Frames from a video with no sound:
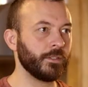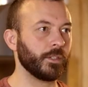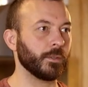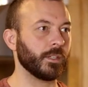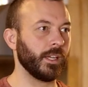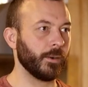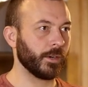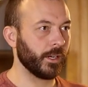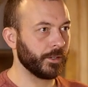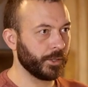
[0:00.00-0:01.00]
So today we're
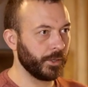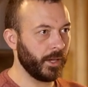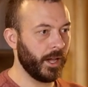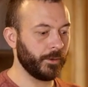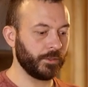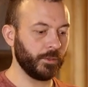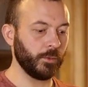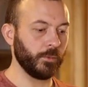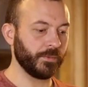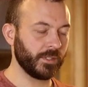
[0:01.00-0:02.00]
going to show you how
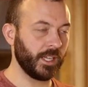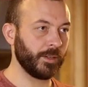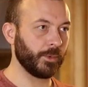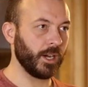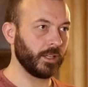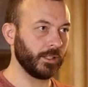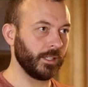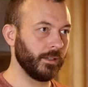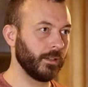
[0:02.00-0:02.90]
to take broccoli,